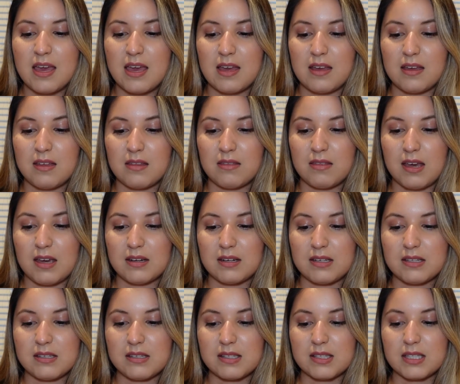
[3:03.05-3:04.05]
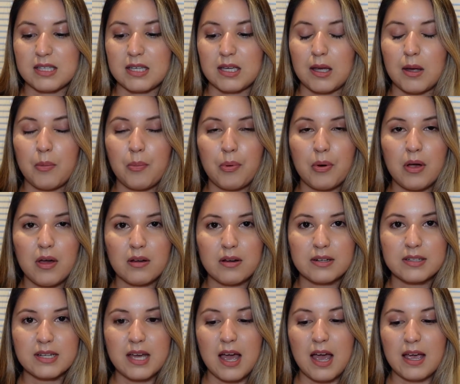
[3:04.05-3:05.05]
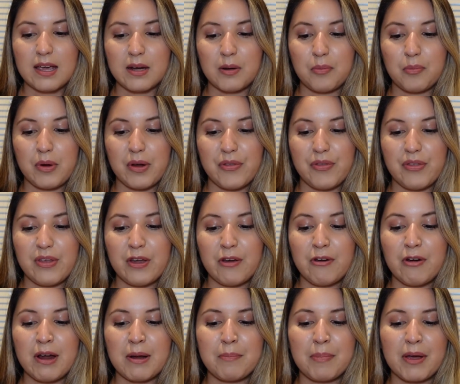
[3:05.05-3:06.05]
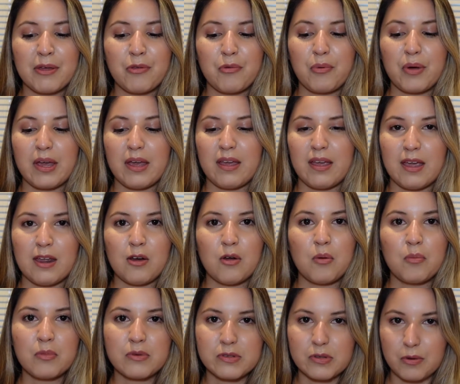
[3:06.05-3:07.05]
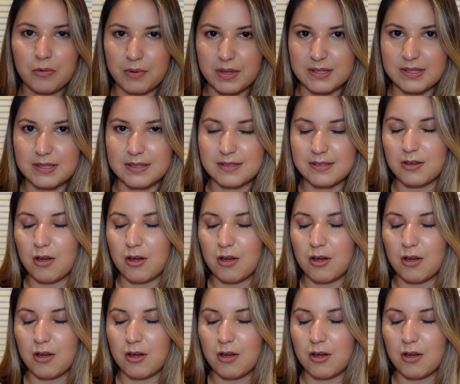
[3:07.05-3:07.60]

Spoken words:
And that is the product item right there. And by the way, it almost always says